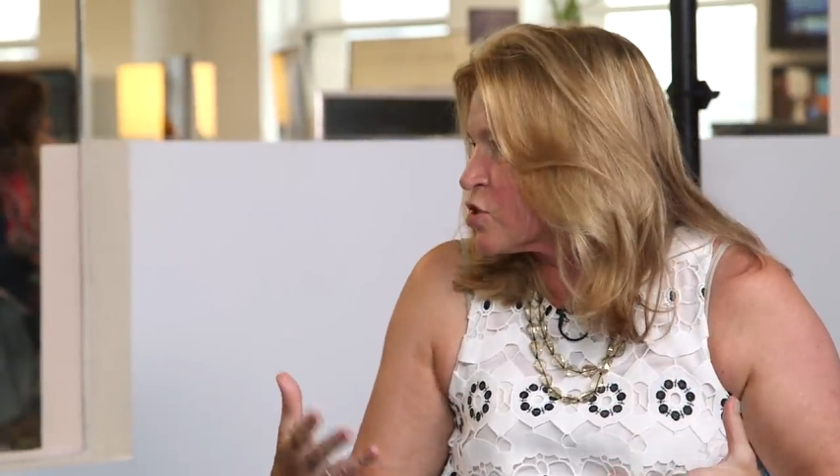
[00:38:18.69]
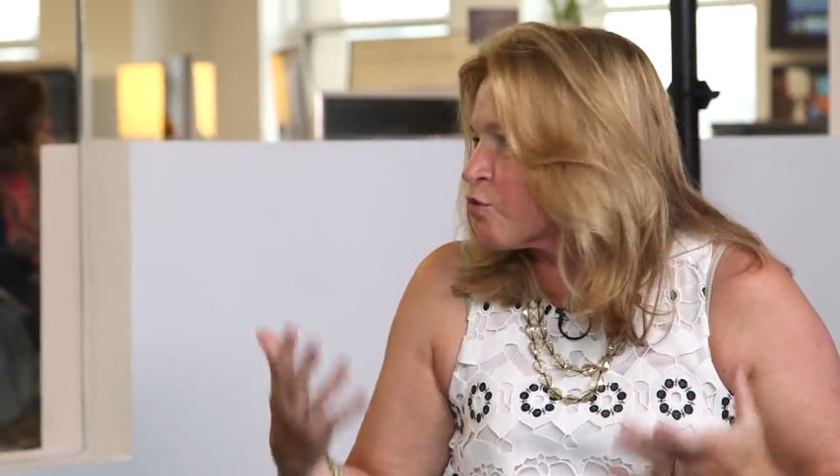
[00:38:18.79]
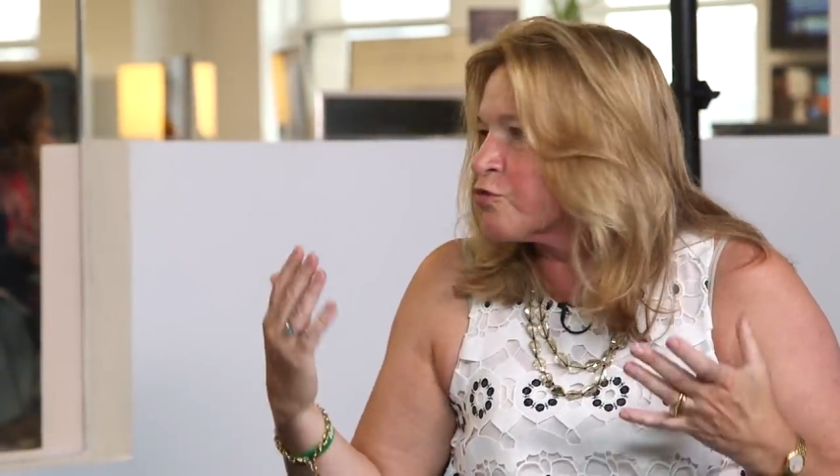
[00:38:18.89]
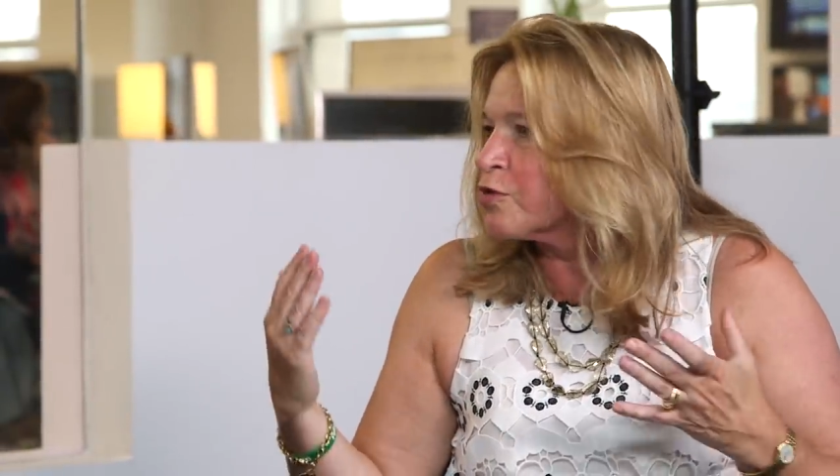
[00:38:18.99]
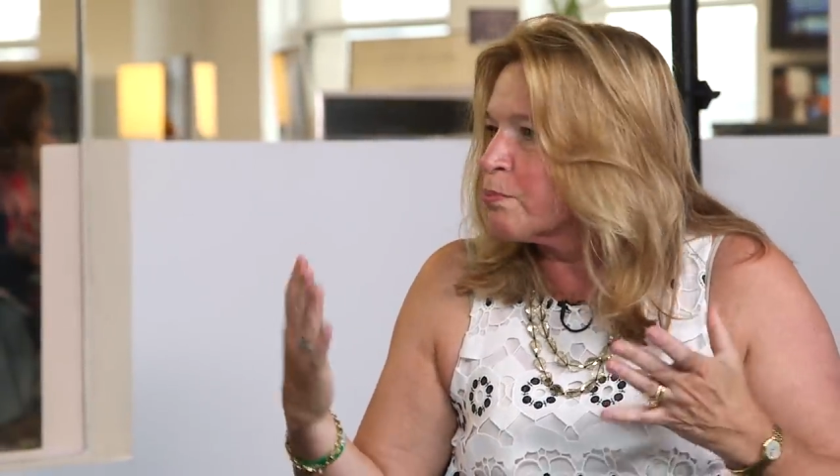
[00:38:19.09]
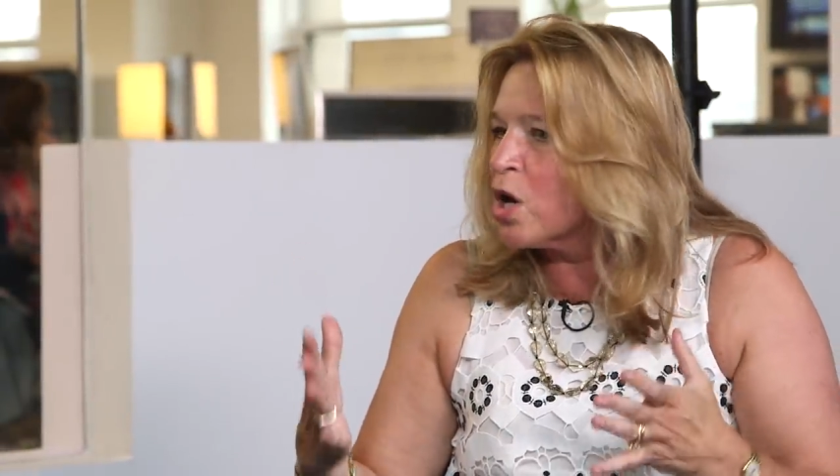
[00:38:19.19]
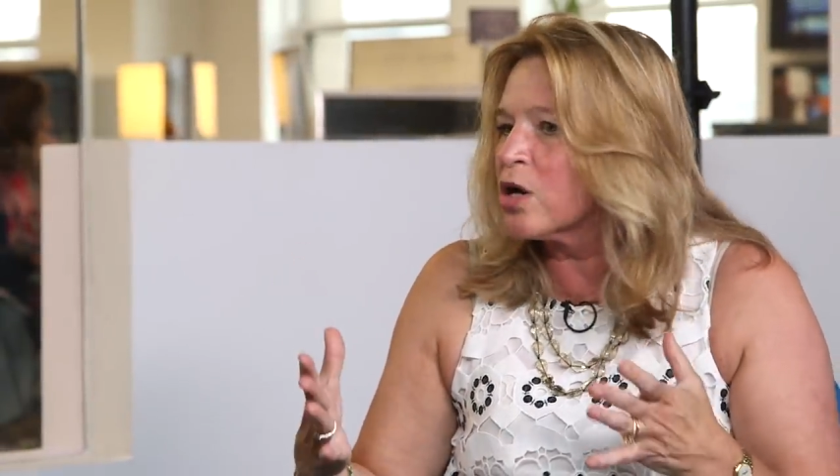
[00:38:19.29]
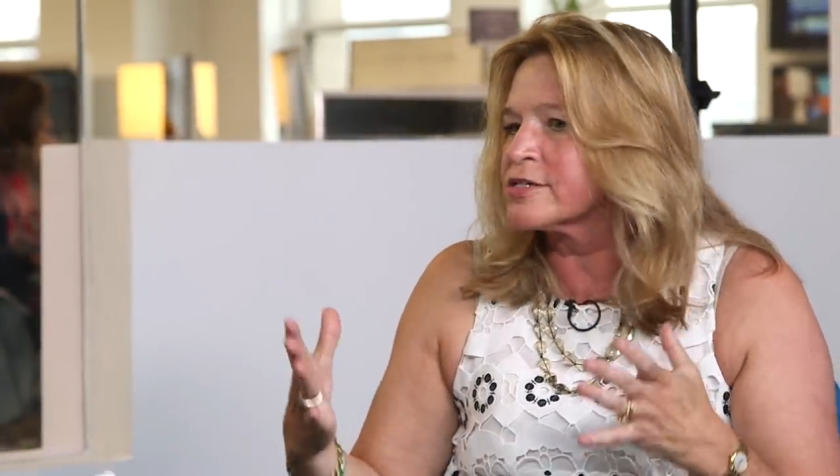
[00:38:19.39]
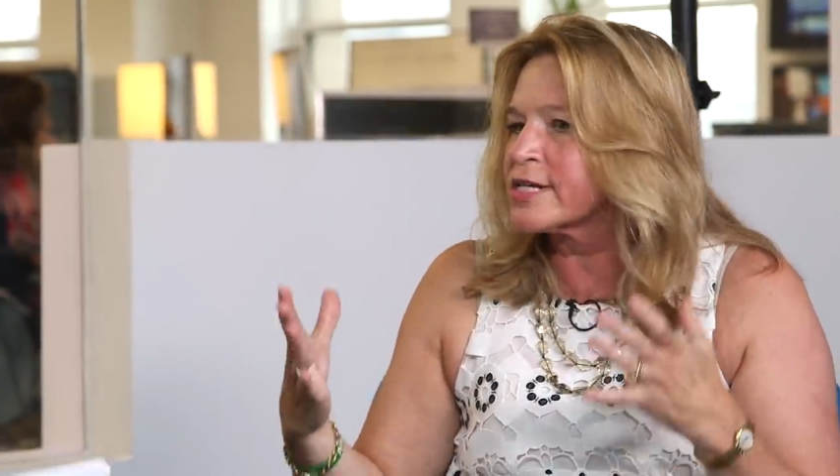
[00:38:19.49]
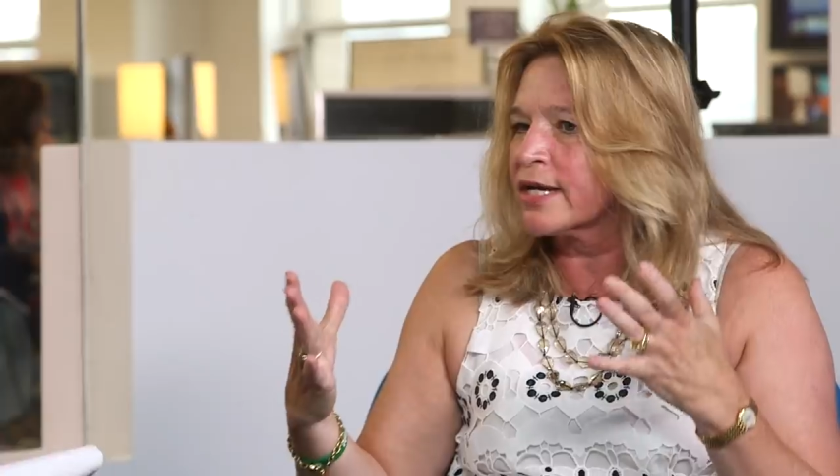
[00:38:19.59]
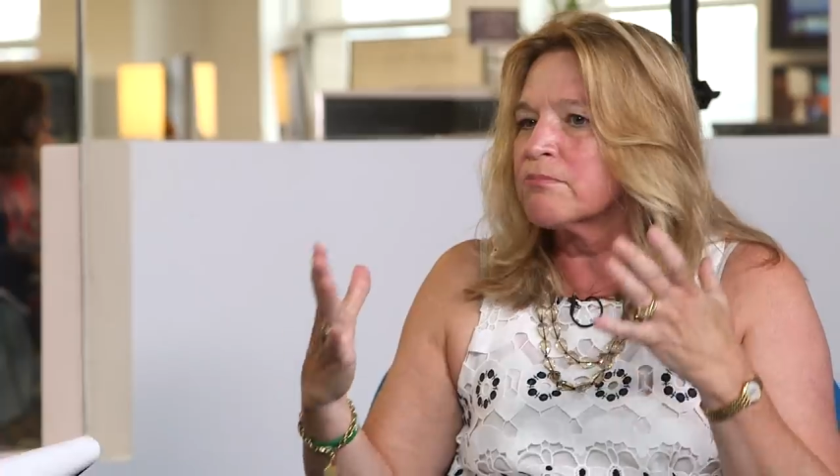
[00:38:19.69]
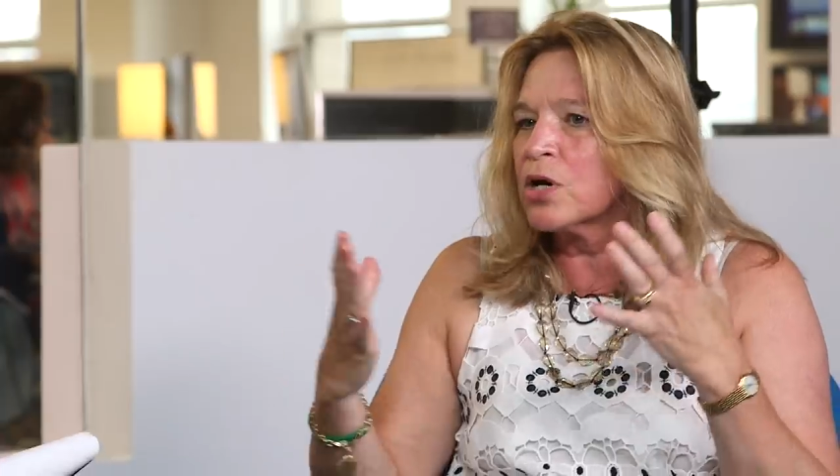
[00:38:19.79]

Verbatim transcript: So for Mars, again,